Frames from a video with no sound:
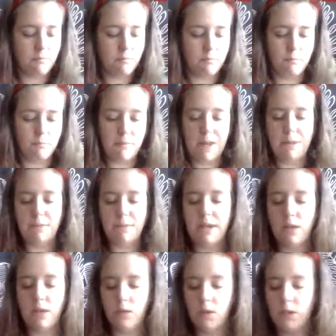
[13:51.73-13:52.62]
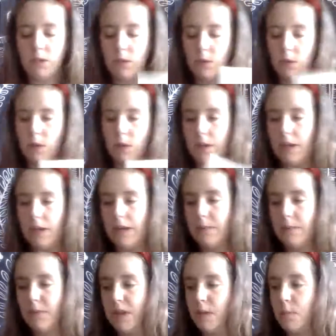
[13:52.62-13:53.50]
you do know the
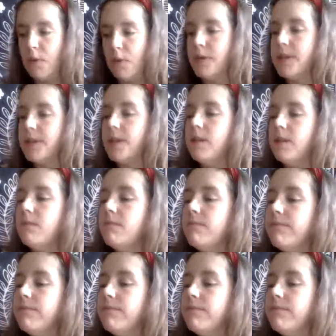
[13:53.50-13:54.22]
name of the person.